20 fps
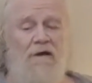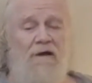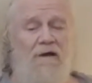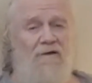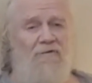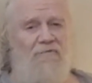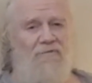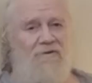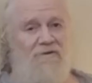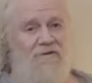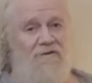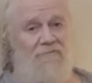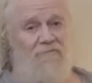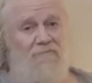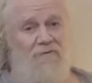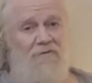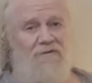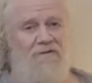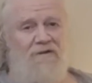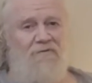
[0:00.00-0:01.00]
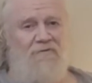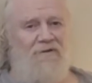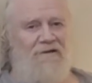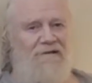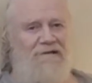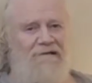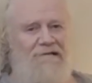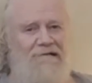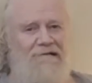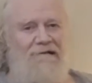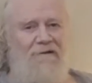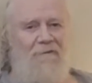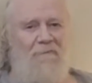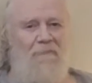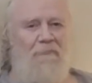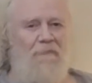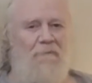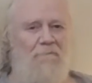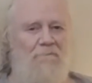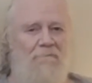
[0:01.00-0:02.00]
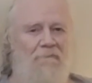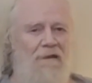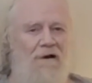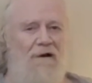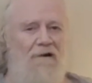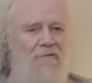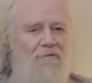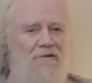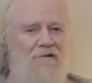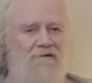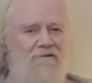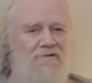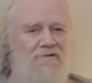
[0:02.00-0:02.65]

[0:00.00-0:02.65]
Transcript: And when that building went, I went.